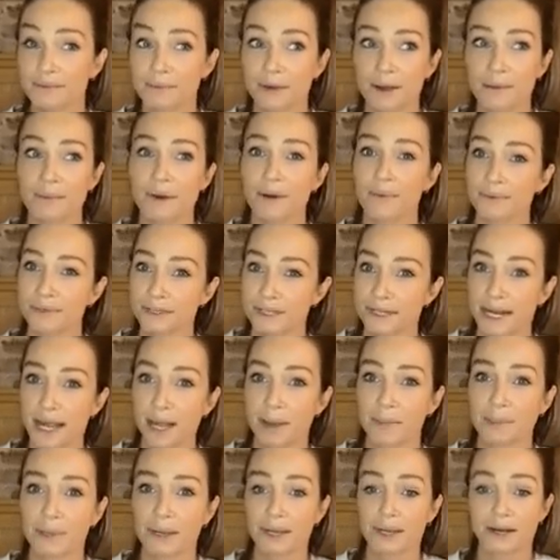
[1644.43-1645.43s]
My mum was
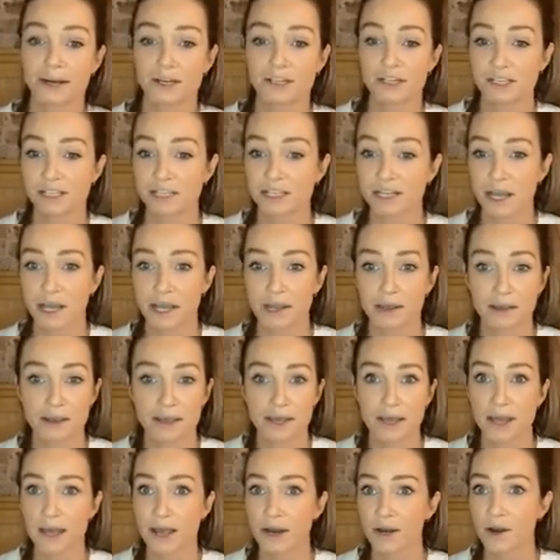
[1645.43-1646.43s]
unhappy. And I just like,
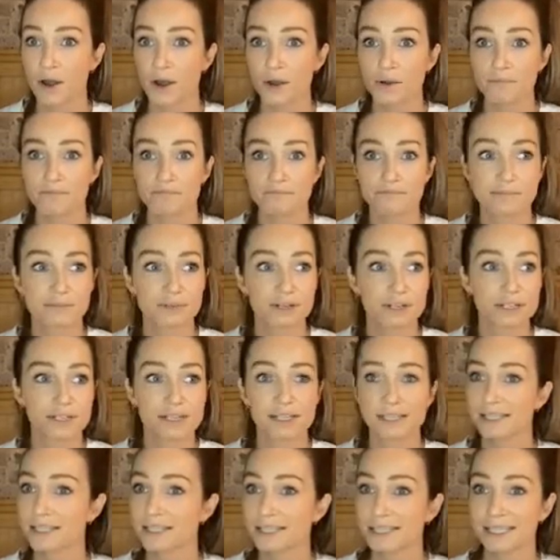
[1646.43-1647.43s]
nope,
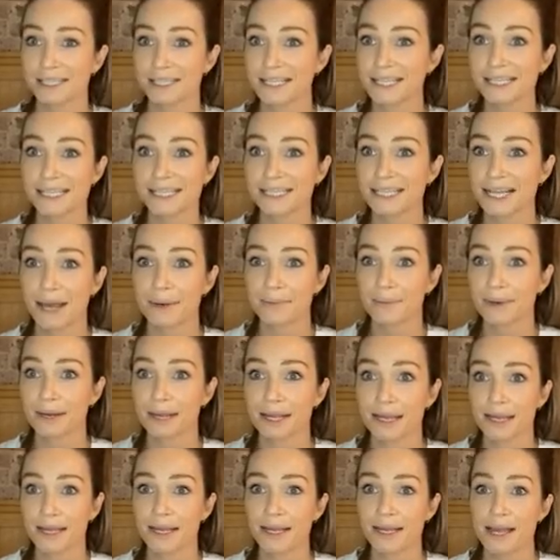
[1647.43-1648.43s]
this isn't
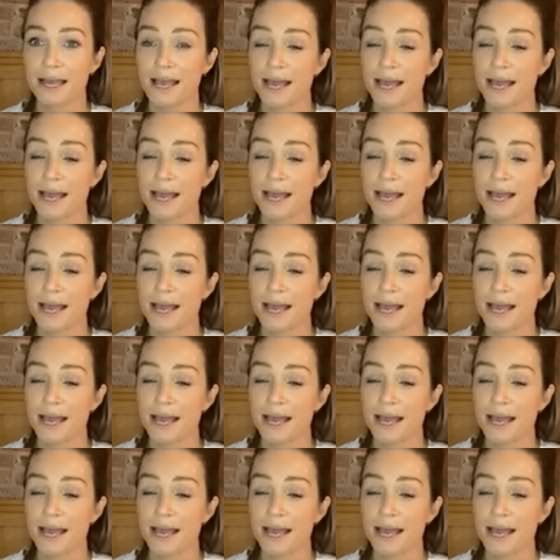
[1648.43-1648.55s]
happening.